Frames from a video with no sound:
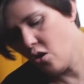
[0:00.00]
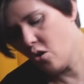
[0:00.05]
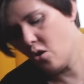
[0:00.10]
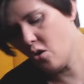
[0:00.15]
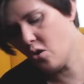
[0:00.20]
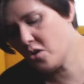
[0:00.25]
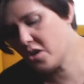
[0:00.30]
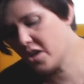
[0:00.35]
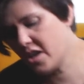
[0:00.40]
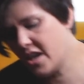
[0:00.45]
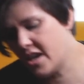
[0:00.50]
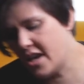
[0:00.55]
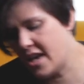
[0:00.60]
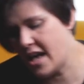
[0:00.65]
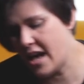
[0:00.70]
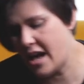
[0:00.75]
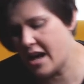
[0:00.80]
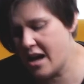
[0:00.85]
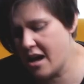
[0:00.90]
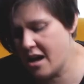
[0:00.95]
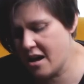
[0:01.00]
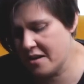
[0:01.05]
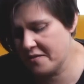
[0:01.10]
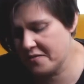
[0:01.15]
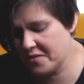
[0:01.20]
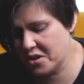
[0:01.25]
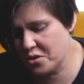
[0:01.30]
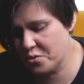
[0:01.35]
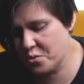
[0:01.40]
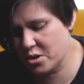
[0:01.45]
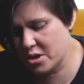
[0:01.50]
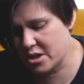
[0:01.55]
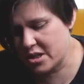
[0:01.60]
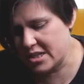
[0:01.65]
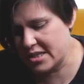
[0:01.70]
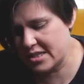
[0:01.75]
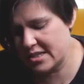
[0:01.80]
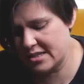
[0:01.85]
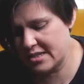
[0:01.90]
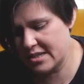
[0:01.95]
Okay,
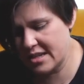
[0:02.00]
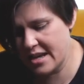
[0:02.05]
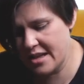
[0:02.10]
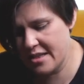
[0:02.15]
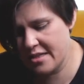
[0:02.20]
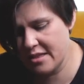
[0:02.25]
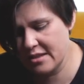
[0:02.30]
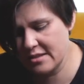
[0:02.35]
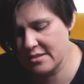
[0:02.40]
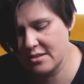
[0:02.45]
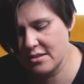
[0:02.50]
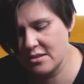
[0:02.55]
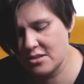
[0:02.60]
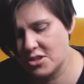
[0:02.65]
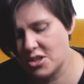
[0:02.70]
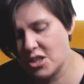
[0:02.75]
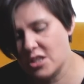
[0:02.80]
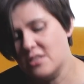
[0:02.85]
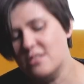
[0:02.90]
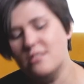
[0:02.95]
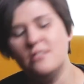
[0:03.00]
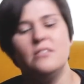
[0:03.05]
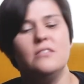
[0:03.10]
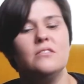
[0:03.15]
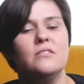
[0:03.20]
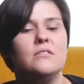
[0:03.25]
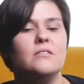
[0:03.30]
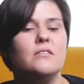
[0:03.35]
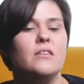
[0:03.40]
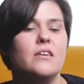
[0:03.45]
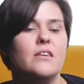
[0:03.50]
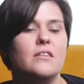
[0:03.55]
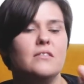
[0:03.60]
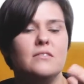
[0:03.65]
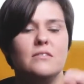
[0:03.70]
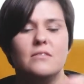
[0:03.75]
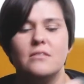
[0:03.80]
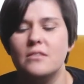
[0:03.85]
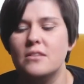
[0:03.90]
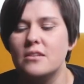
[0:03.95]
afterwards, and this is just in
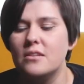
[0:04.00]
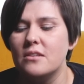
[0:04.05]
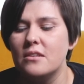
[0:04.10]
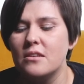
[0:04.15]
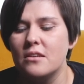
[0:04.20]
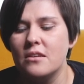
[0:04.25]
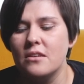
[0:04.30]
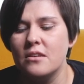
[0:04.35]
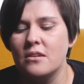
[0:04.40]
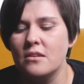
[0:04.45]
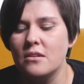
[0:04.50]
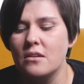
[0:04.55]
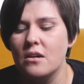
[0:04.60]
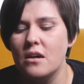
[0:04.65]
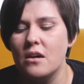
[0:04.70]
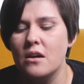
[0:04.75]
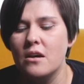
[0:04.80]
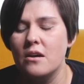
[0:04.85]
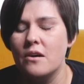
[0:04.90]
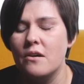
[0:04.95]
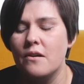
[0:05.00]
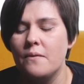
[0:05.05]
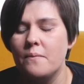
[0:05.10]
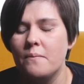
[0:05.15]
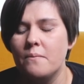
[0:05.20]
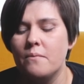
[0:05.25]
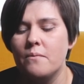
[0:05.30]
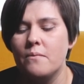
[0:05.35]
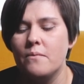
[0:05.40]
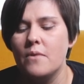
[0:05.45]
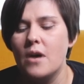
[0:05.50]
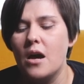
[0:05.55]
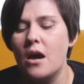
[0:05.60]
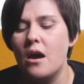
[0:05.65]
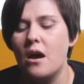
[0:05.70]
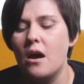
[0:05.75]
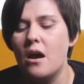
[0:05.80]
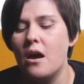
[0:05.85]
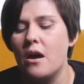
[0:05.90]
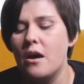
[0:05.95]
test knitting, um,
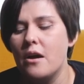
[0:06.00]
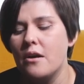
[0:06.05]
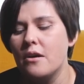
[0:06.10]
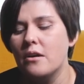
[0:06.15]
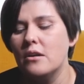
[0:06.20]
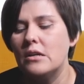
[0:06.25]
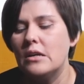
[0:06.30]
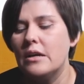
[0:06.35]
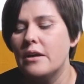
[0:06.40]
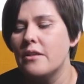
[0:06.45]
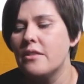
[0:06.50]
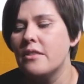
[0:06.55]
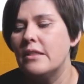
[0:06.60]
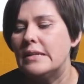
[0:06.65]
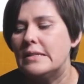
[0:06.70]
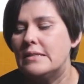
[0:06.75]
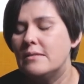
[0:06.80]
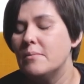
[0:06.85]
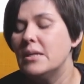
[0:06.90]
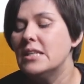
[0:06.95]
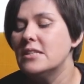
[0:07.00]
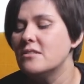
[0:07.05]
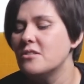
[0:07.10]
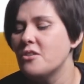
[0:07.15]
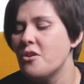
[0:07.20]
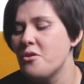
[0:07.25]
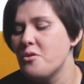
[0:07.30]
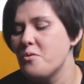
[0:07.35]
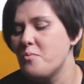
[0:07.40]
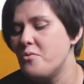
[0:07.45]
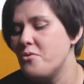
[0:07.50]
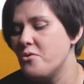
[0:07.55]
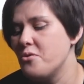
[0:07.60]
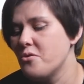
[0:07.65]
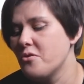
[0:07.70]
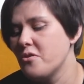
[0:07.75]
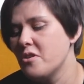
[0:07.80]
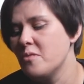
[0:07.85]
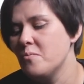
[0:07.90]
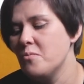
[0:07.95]
are there's mitts on the
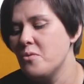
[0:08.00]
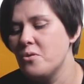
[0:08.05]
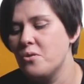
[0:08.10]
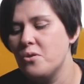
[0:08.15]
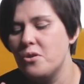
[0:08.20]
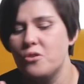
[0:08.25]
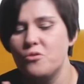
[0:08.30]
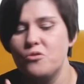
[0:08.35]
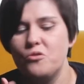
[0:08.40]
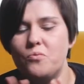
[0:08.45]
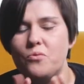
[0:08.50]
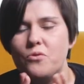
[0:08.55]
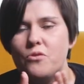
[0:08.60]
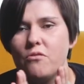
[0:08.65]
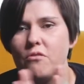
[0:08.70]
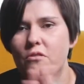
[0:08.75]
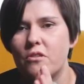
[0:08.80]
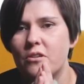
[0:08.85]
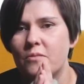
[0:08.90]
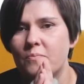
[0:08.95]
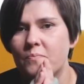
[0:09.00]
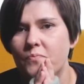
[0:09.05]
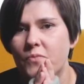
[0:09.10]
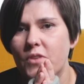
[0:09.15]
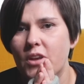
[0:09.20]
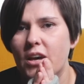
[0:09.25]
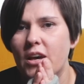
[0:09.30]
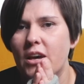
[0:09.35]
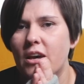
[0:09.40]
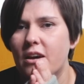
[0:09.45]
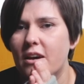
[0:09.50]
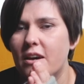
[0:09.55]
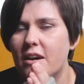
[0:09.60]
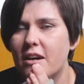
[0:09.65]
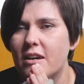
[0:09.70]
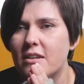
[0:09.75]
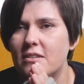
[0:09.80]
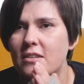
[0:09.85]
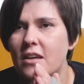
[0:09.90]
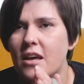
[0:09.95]
program, on the launch program,
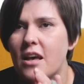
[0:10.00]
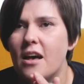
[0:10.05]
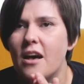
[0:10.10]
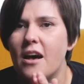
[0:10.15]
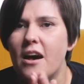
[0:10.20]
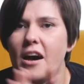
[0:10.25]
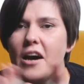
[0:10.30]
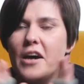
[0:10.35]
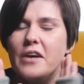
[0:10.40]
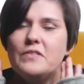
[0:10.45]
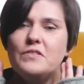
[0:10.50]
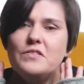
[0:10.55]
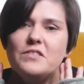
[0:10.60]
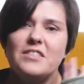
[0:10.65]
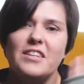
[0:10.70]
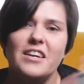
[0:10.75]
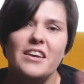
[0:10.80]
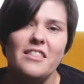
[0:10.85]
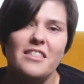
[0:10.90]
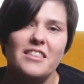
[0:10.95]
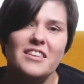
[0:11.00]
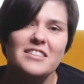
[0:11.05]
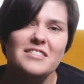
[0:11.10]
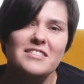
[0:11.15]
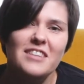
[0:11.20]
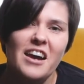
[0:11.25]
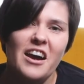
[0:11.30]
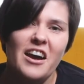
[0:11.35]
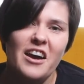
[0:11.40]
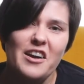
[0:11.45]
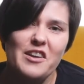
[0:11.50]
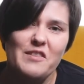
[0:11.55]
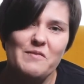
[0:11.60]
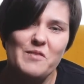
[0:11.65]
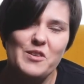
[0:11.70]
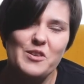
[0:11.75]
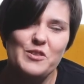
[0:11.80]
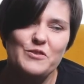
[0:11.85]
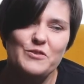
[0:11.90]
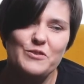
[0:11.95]
and I have to say these are
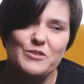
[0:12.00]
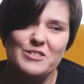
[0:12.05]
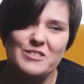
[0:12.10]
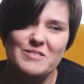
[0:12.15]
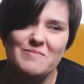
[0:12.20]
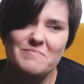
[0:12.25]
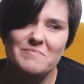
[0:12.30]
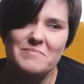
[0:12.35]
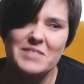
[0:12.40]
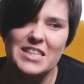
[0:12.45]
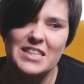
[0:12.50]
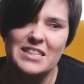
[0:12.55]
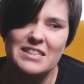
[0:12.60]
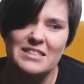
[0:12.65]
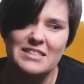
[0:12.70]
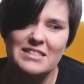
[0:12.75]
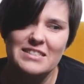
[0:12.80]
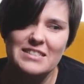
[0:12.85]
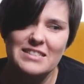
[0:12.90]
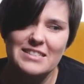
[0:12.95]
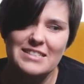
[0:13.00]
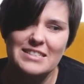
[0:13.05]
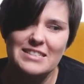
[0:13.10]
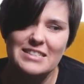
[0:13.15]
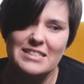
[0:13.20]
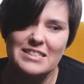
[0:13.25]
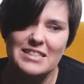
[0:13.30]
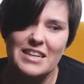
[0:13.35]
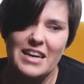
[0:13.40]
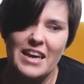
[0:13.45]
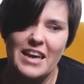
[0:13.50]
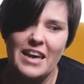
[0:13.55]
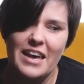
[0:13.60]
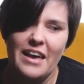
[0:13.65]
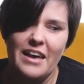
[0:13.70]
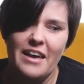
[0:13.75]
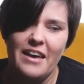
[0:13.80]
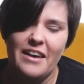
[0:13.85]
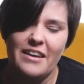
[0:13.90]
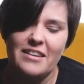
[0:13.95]
my first mittens,
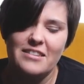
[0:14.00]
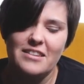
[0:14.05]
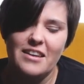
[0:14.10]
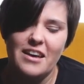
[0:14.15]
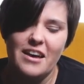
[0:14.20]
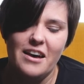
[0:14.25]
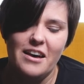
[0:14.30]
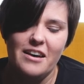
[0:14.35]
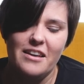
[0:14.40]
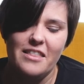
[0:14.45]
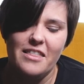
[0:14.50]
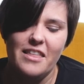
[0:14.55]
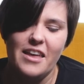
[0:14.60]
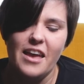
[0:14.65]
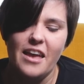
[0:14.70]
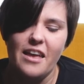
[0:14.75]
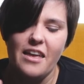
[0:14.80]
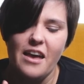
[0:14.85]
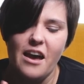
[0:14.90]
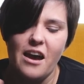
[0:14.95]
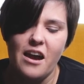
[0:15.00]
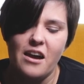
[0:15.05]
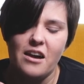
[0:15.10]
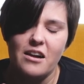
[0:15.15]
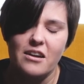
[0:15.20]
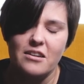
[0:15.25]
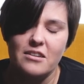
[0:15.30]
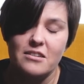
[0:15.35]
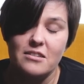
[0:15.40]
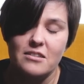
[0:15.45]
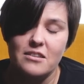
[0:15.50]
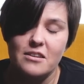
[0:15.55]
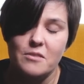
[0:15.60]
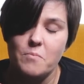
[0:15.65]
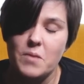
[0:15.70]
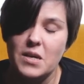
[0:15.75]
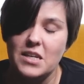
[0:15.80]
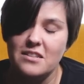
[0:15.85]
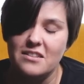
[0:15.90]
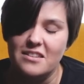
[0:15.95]
and they are
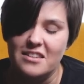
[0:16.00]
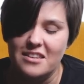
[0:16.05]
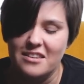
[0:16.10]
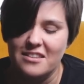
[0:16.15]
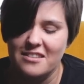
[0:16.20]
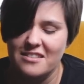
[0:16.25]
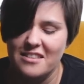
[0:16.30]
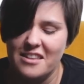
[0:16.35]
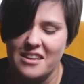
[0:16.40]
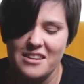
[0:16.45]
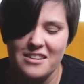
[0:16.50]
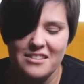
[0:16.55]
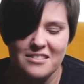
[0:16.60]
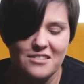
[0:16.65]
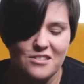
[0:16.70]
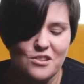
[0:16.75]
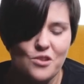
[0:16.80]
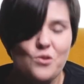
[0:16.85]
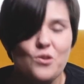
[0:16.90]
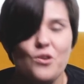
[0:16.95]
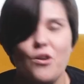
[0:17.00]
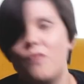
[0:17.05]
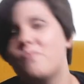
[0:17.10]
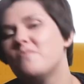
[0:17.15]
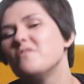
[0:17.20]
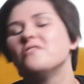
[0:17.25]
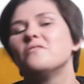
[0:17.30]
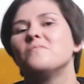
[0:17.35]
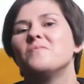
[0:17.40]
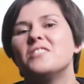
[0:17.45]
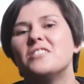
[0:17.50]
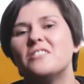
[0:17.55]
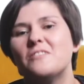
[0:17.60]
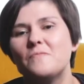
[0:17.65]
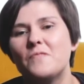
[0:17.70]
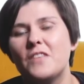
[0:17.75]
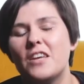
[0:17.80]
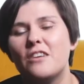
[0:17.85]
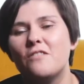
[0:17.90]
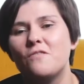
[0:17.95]
amazing. They are so comfortable.
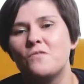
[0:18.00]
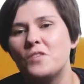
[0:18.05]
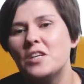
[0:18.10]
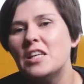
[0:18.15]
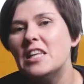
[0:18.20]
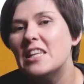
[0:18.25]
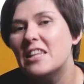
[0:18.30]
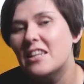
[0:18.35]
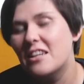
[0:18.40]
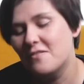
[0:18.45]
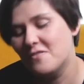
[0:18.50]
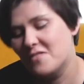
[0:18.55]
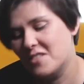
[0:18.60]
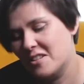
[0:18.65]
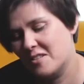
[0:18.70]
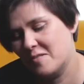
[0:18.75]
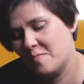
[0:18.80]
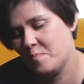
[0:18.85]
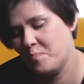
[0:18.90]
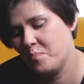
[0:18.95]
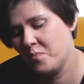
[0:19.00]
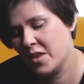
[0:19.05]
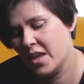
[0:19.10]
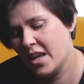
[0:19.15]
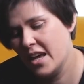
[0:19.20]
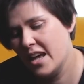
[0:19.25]
I really love them.